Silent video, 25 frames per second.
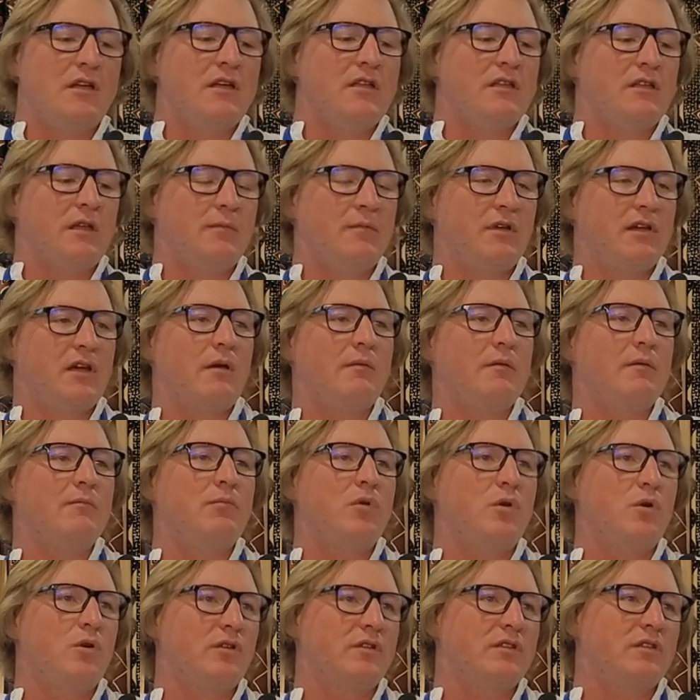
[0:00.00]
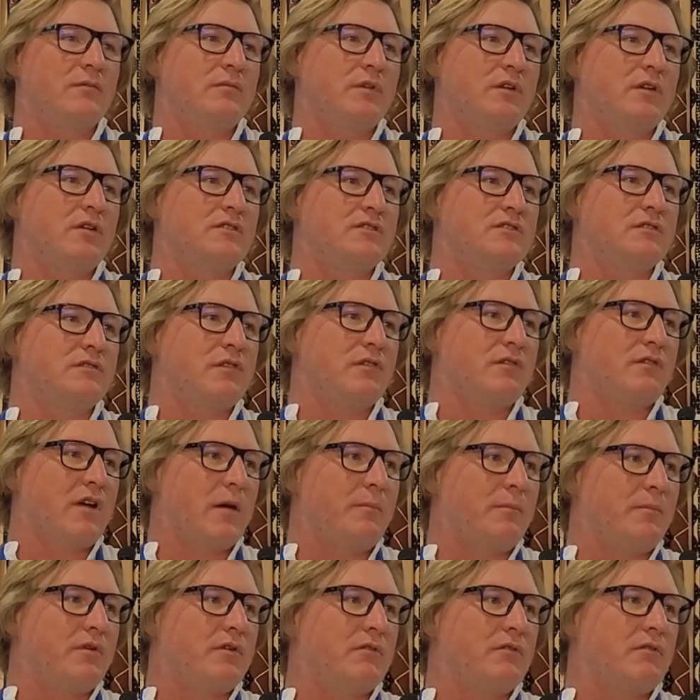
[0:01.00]
They become important because of the
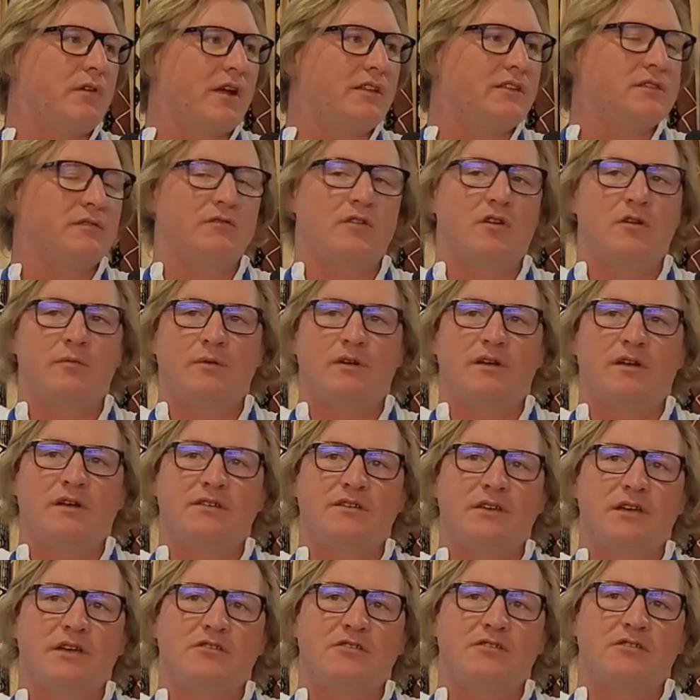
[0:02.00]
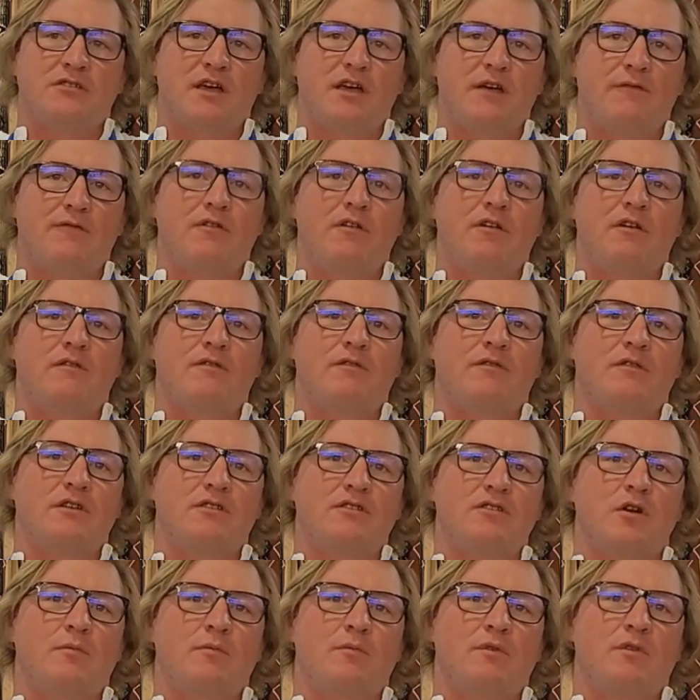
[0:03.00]
rapid rate of urbanization. Africa, for
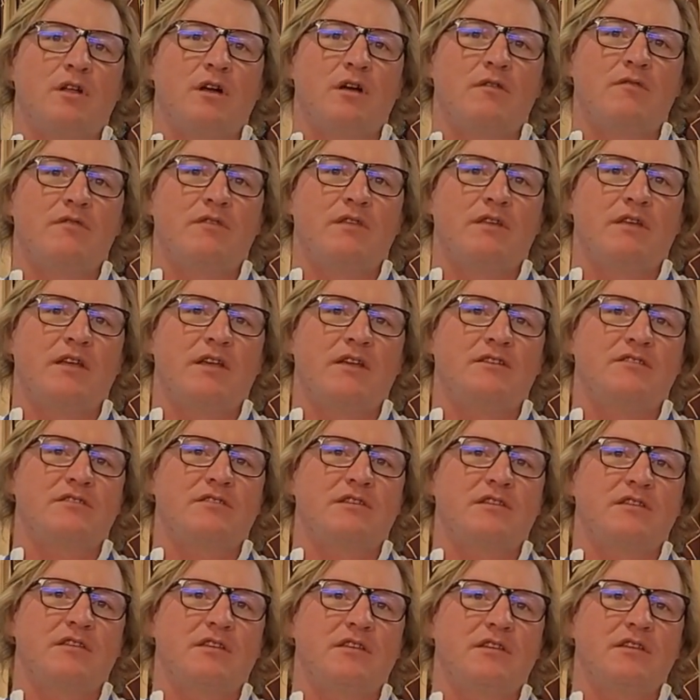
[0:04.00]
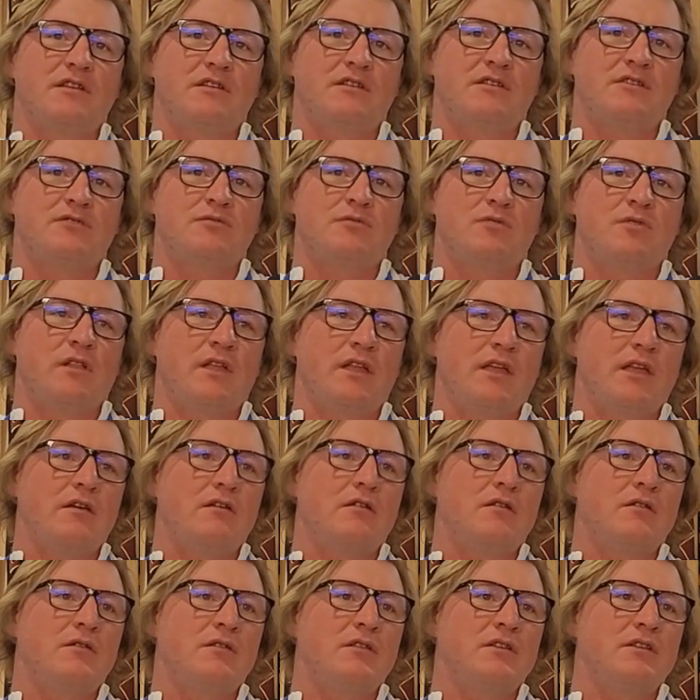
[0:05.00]
example, over the next 30 years will
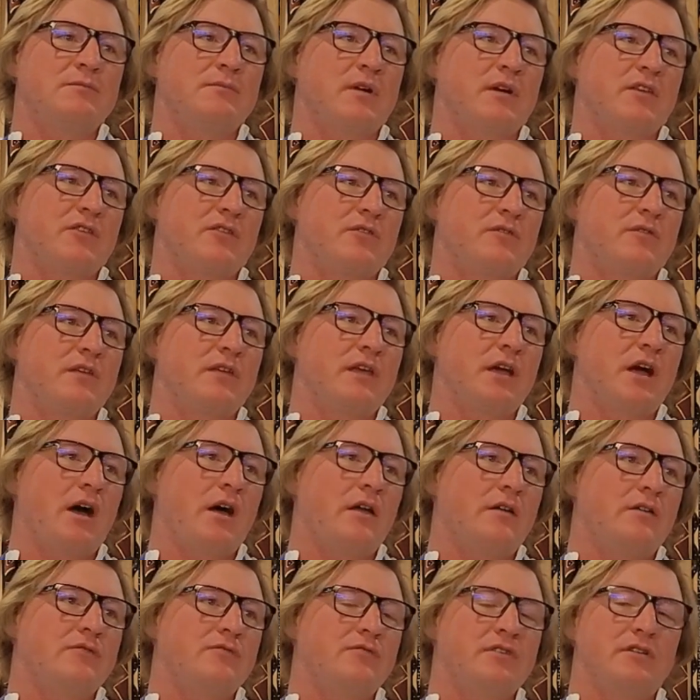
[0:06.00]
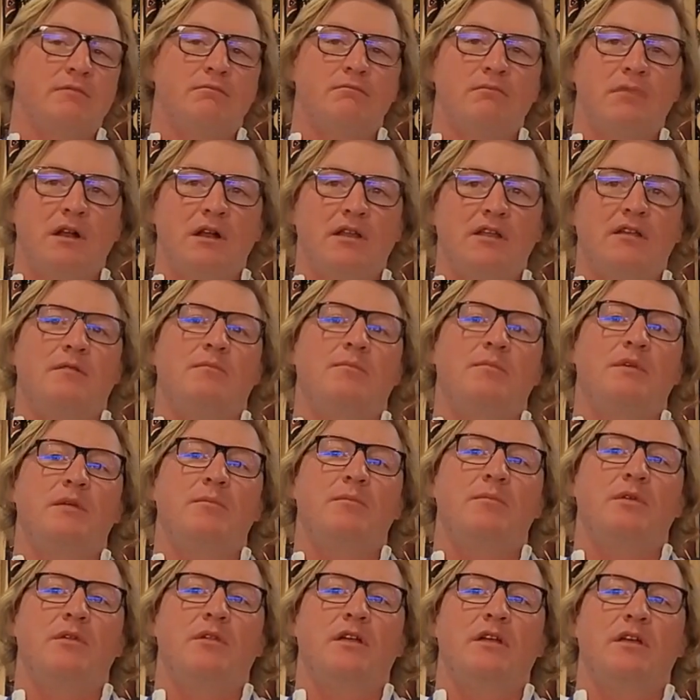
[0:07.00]
increase by 300 million
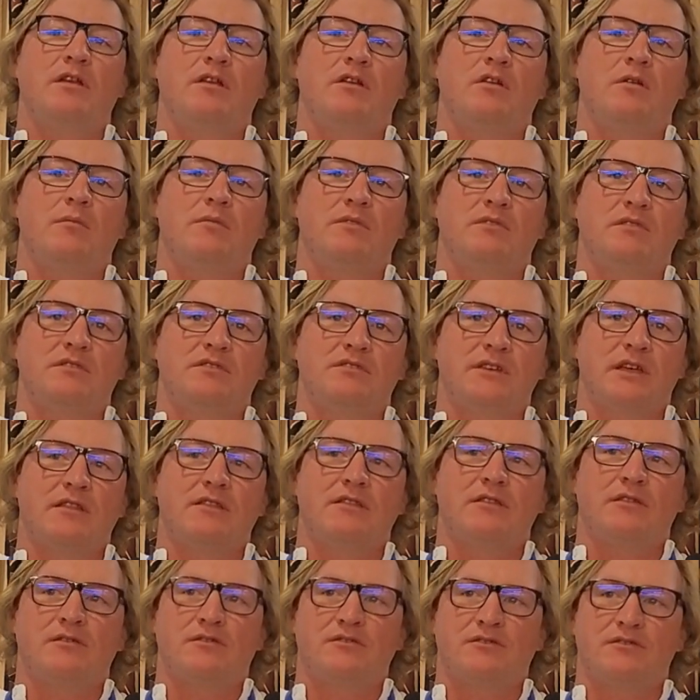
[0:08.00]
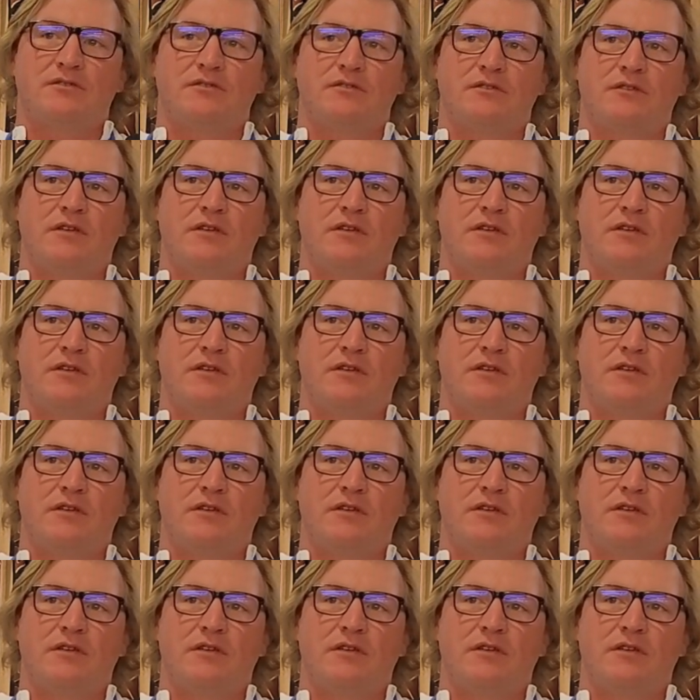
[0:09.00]
people in urban centers.